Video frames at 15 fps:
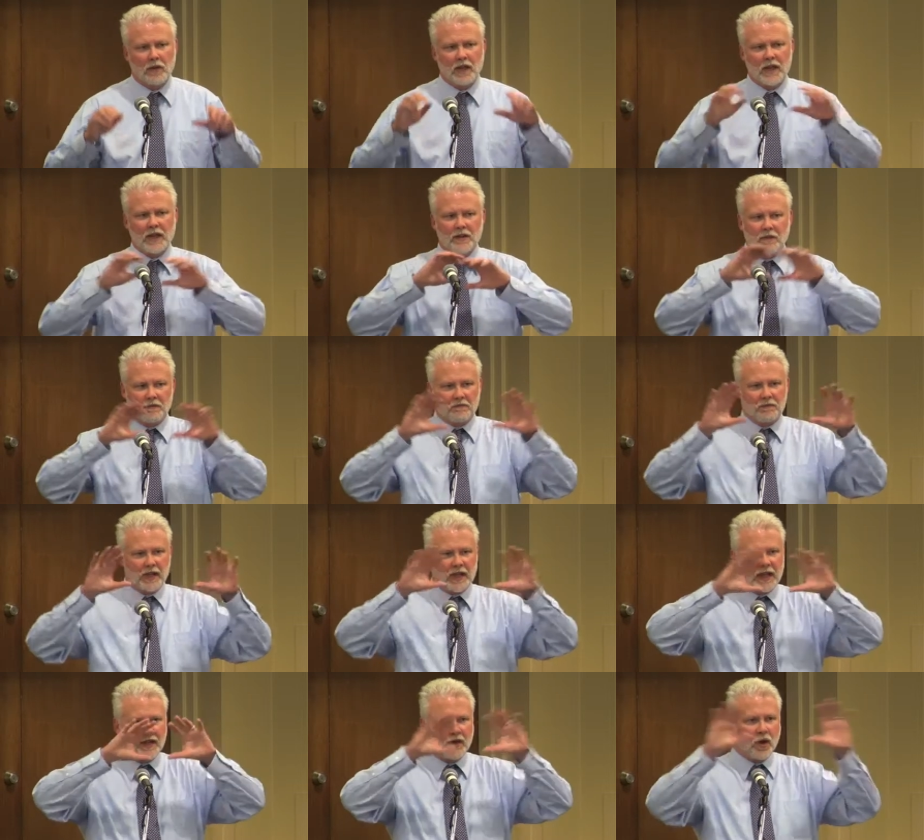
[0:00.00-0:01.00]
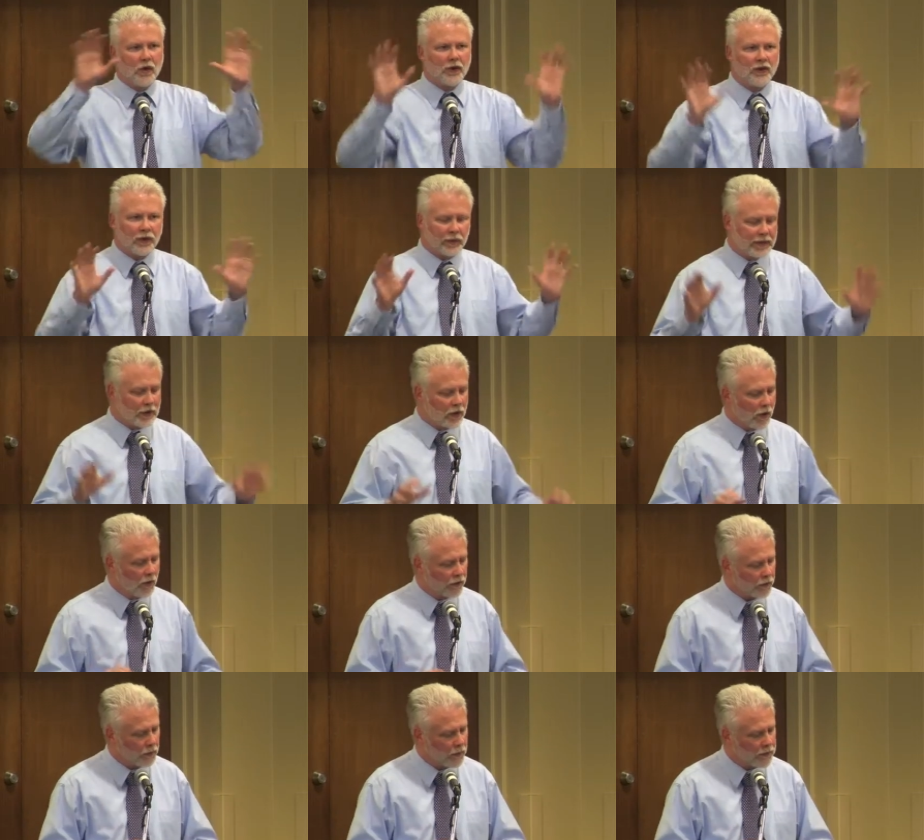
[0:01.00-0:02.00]
in in those three
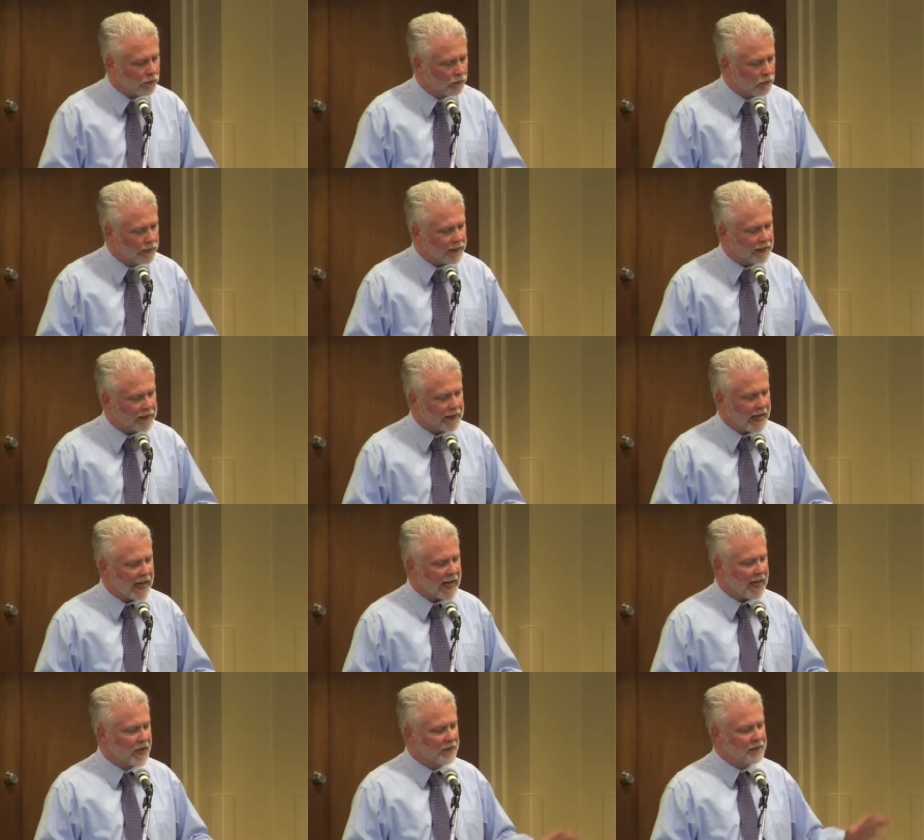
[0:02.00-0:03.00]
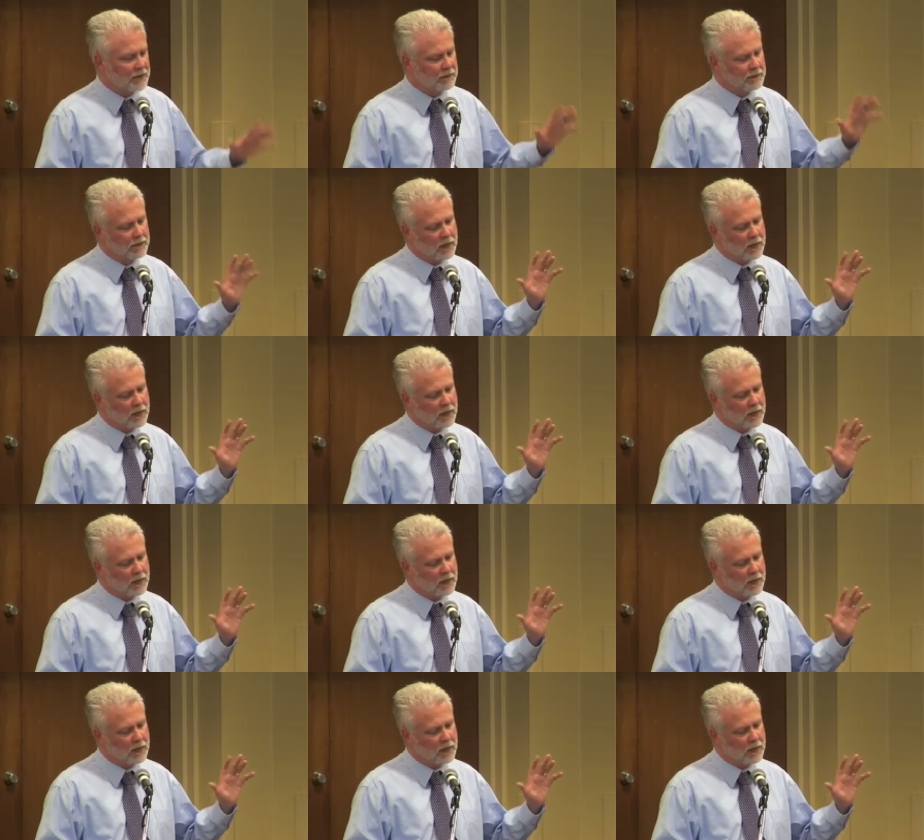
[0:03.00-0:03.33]
goals, we really had